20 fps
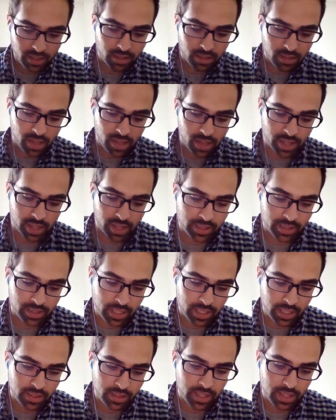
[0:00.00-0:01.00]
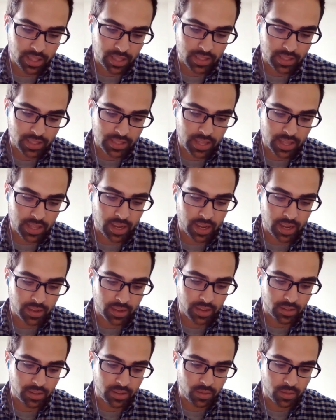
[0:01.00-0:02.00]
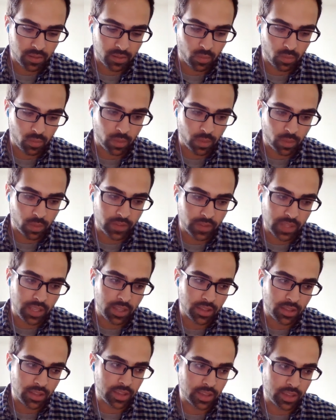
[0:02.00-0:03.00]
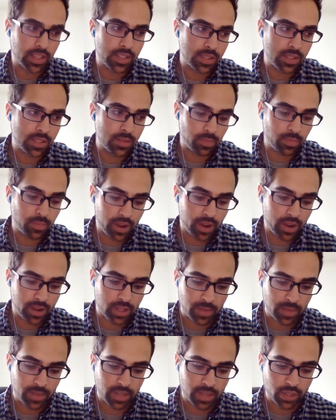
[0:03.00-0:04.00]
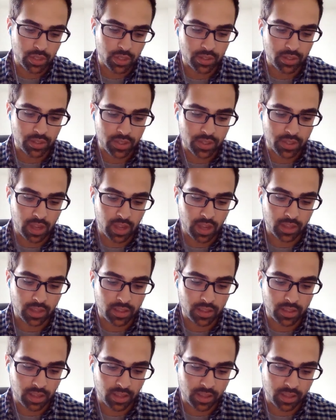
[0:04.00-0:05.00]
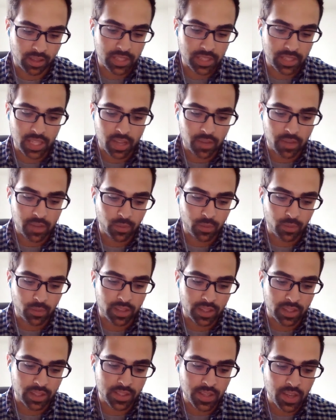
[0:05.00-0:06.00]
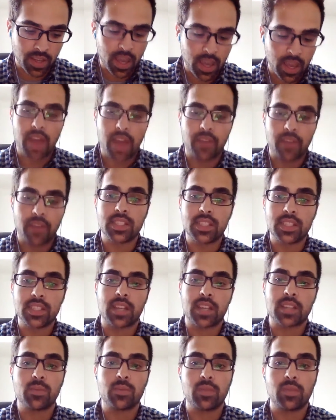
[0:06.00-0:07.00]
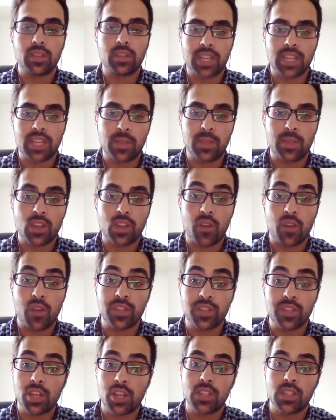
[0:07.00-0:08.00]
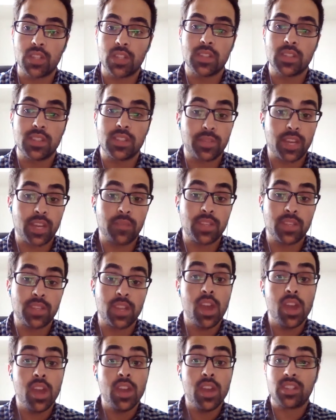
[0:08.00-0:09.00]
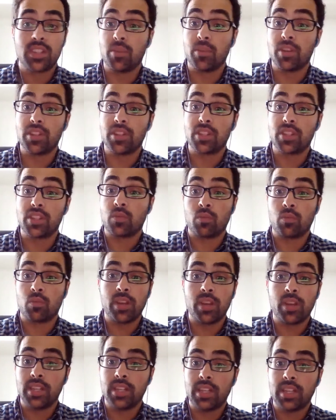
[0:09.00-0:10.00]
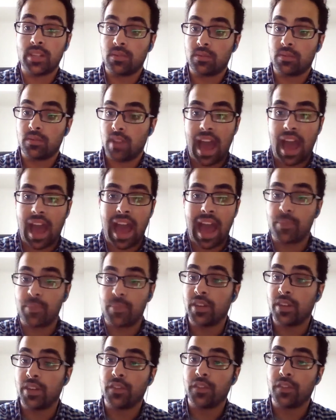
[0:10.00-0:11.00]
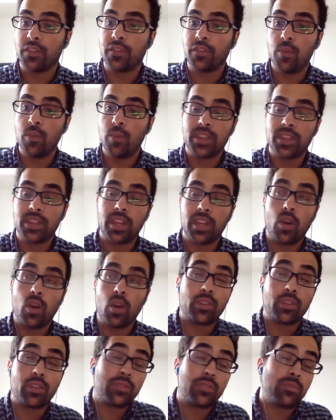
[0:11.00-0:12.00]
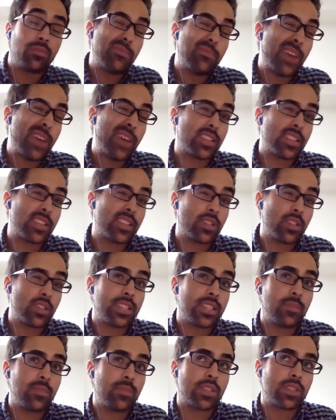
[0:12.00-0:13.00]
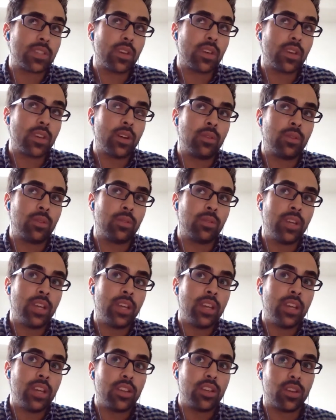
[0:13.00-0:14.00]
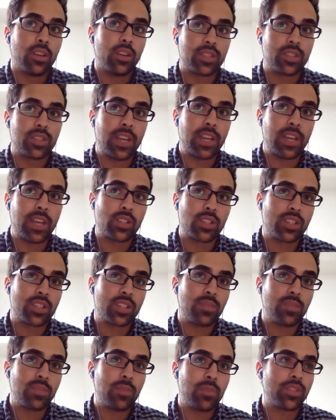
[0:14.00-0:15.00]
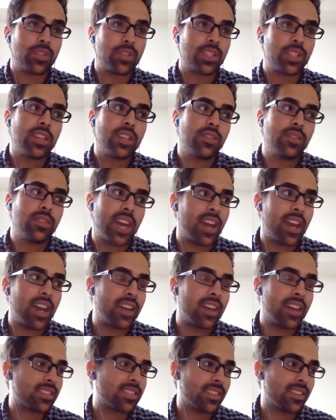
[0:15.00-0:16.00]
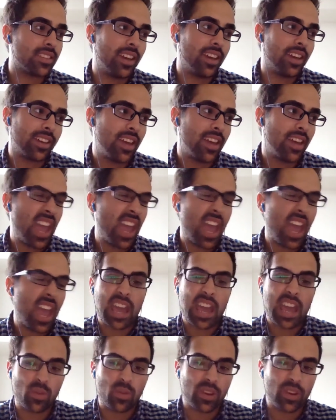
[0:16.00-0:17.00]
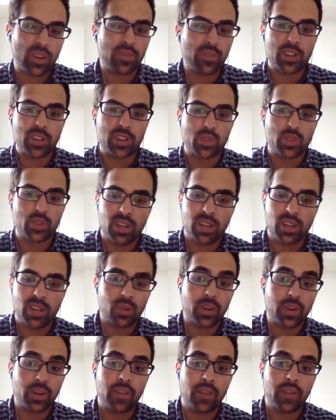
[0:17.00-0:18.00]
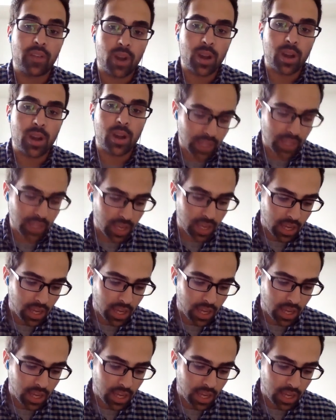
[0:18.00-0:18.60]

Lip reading: I think that one of the things project managers it can be tough with is having these text-based conversations, and sometimes someone is really happy on the phone, but then over message it seems as though, you know, some messages could be perceived as like angry or frustrated or whatever else.